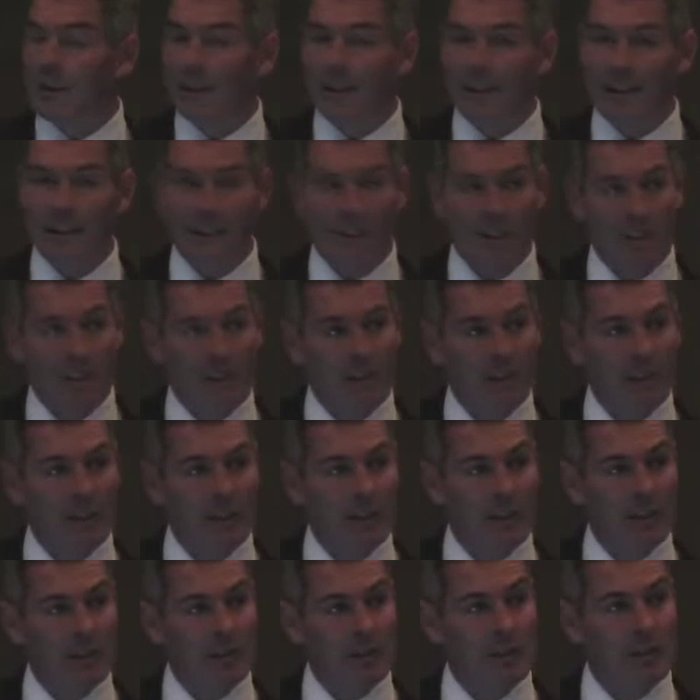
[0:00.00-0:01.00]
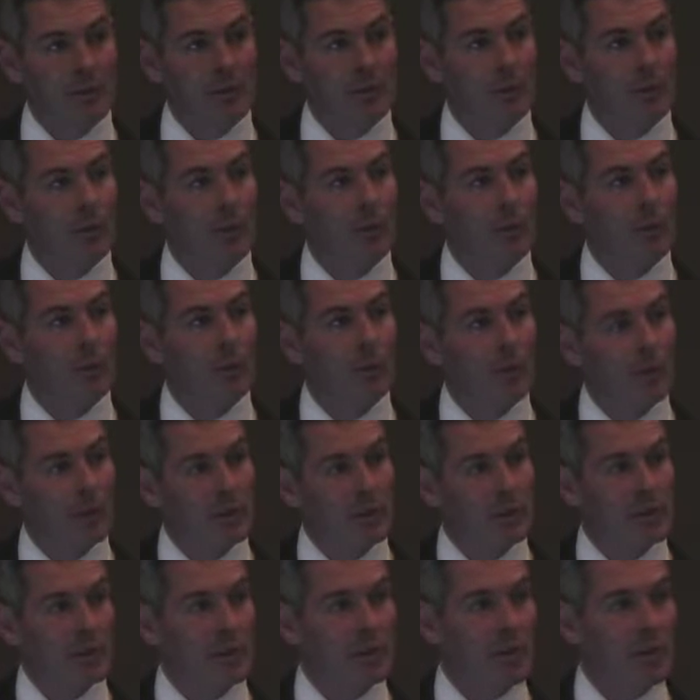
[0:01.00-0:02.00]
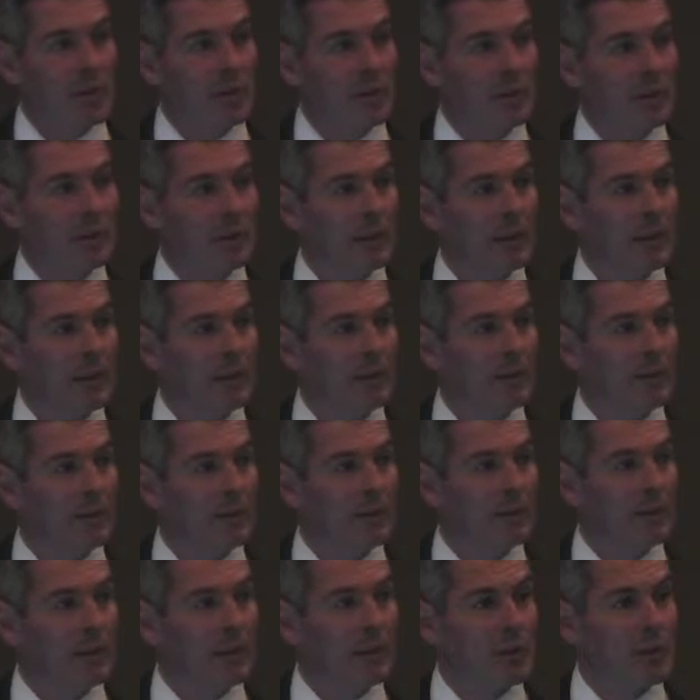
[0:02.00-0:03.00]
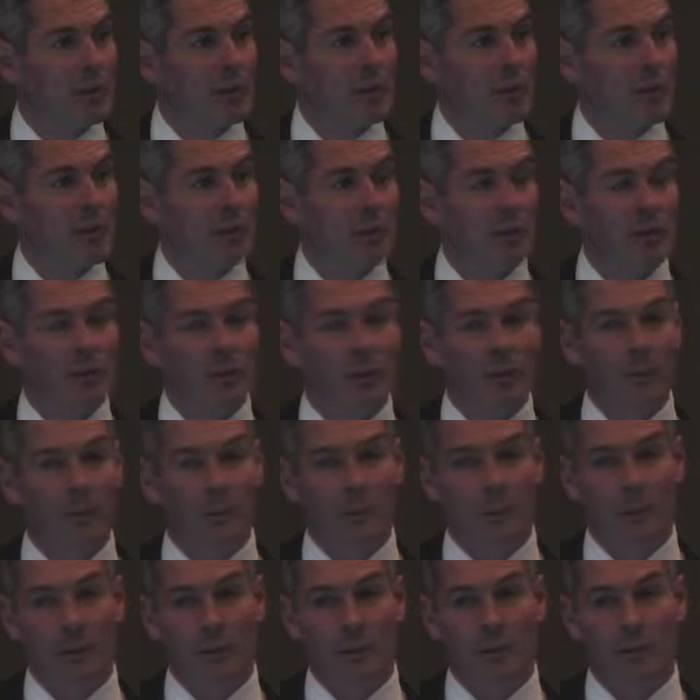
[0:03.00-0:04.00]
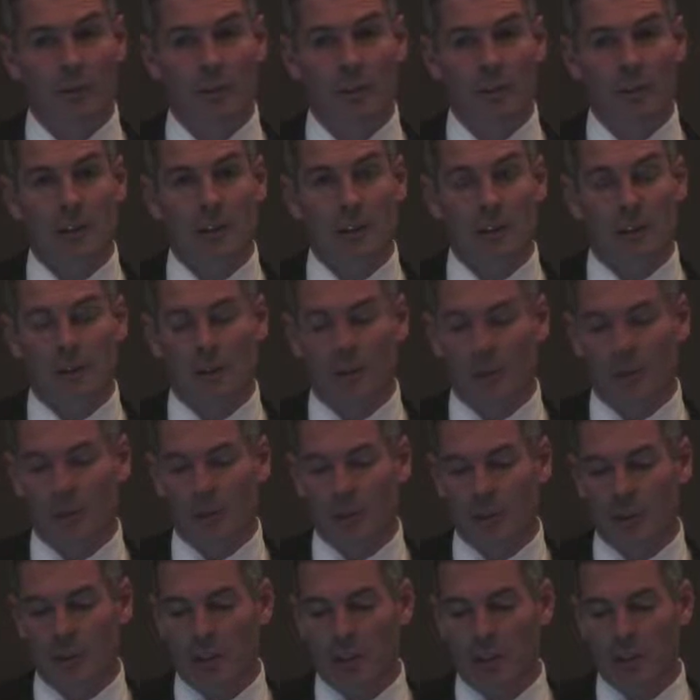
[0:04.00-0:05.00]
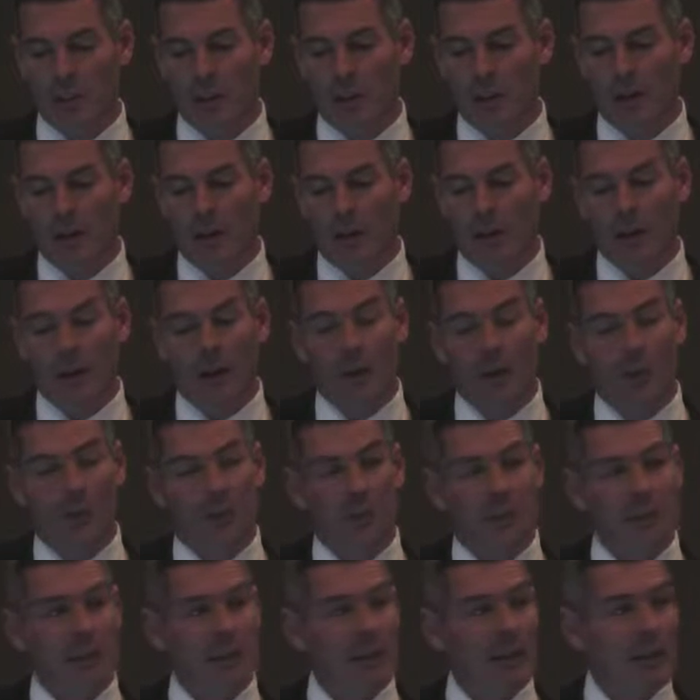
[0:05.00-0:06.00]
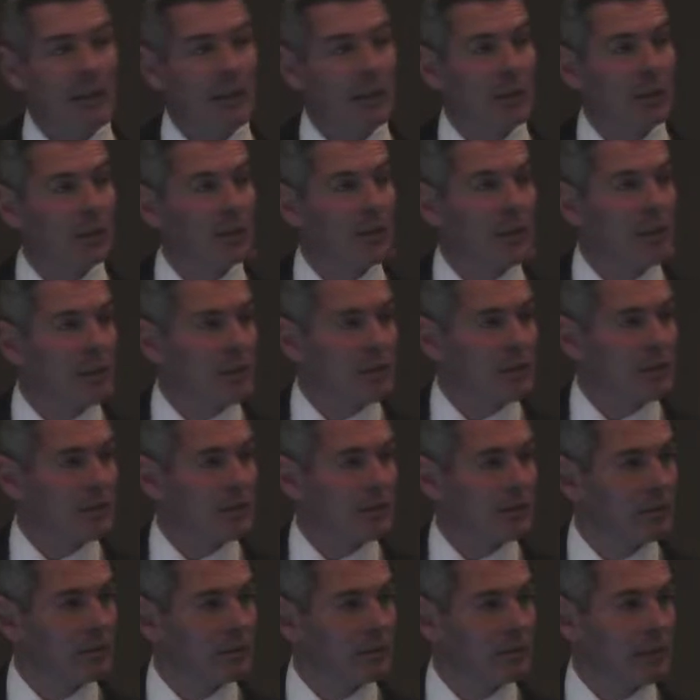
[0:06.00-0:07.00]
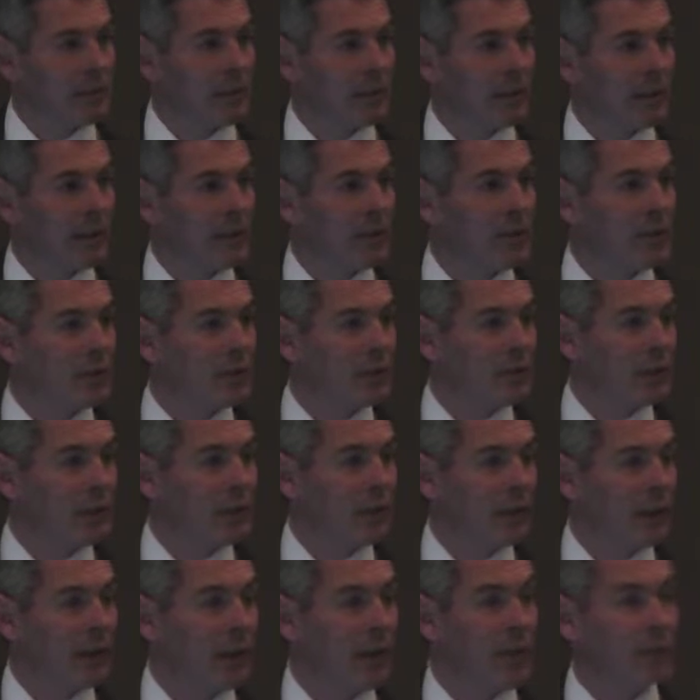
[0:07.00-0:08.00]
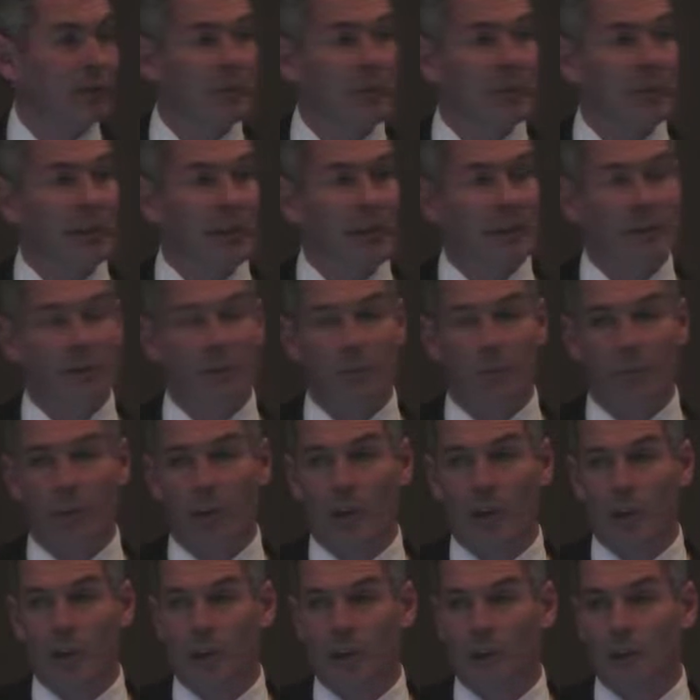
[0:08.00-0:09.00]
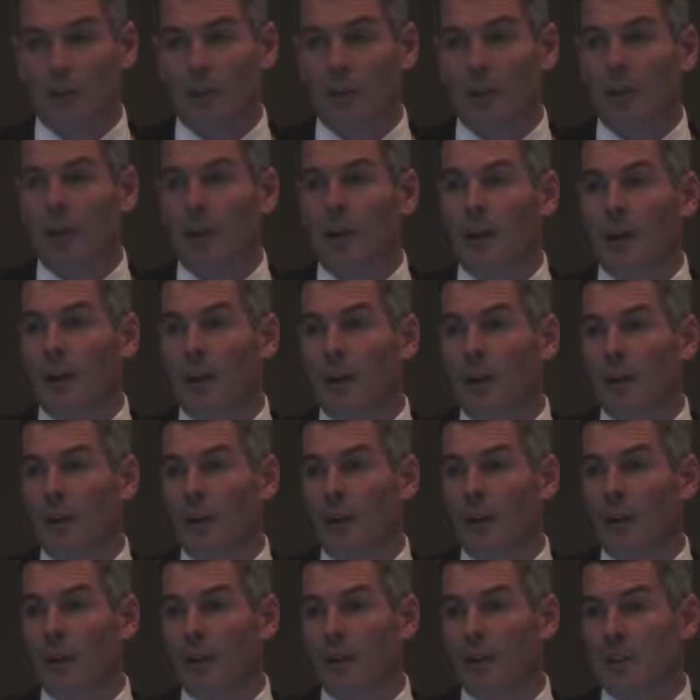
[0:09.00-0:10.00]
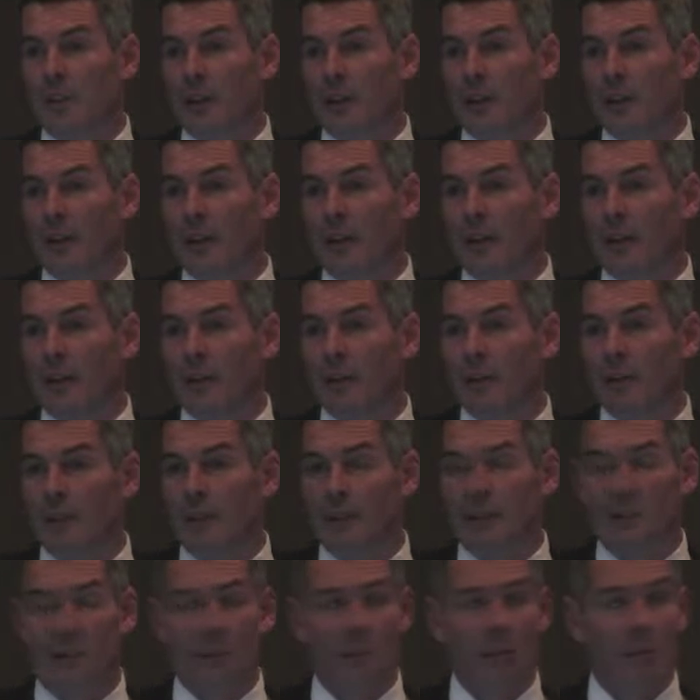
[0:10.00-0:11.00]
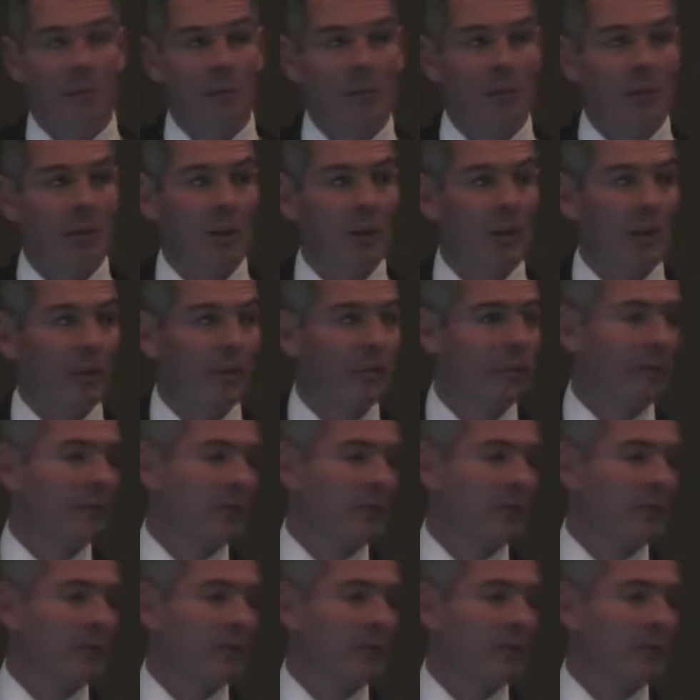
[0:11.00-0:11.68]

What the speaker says: internally as to what is genuinely differentiation and what is commodity. We've seen increased regulatory oversight and pressure on this area in terms of